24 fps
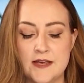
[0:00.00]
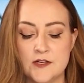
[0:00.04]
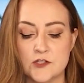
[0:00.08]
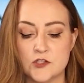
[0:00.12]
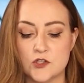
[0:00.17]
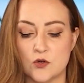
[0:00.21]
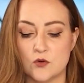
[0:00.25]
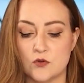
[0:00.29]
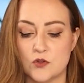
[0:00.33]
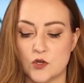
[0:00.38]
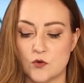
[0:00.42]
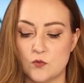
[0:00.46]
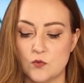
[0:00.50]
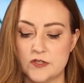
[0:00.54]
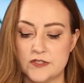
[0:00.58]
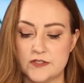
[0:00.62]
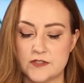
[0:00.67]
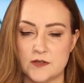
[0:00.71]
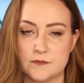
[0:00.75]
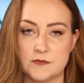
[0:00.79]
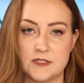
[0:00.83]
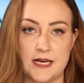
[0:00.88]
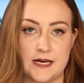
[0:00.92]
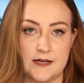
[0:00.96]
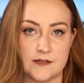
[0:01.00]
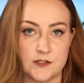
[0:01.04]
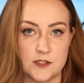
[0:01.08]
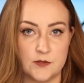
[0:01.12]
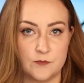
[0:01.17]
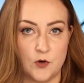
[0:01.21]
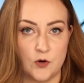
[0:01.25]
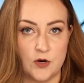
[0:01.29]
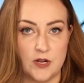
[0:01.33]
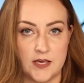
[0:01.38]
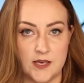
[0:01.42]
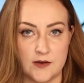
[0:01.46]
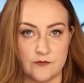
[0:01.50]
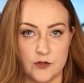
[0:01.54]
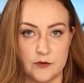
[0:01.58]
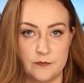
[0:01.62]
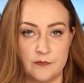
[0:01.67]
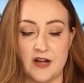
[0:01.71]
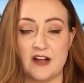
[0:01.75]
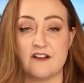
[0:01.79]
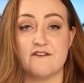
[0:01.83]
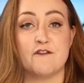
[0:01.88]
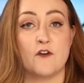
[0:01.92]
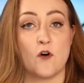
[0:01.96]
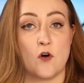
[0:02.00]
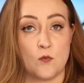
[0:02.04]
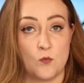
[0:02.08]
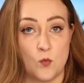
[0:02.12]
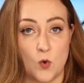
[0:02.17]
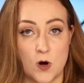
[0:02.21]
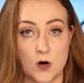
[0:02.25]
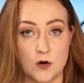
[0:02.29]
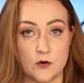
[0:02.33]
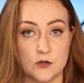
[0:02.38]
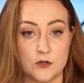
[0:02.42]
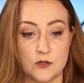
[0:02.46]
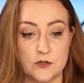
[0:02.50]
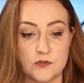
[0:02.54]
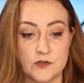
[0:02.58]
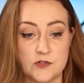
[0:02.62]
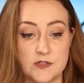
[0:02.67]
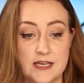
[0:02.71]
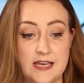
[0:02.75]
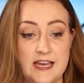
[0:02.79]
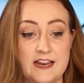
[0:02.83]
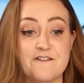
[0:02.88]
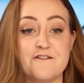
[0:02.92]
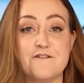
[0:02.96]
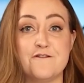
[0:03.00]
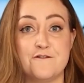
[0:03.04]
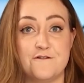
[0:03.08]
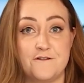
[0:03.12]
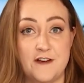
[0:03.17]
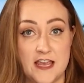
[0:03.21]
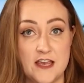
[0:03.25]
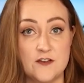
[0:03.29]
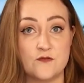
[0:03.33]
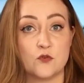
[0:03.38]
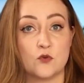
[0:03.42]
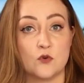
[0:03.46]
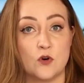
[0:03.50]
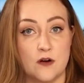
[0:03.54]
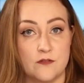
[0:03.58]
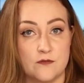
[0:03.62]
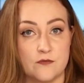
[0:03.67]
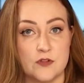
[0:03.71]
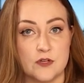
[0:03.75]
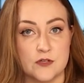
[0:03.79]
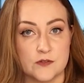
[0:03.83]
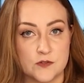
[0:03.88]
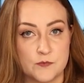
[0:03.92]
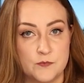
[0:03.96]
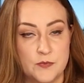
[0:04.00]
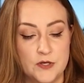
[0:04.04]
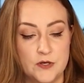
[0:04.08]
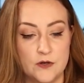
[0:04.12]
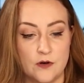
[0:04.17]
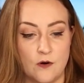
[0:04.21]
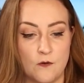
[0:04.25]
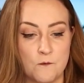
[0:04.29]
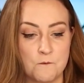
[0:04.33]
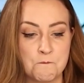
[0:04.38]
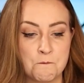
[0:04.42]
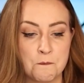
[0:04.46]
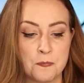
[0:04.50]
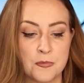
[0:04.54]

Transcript: so there was some testimony given by farm workers in favor of this bill.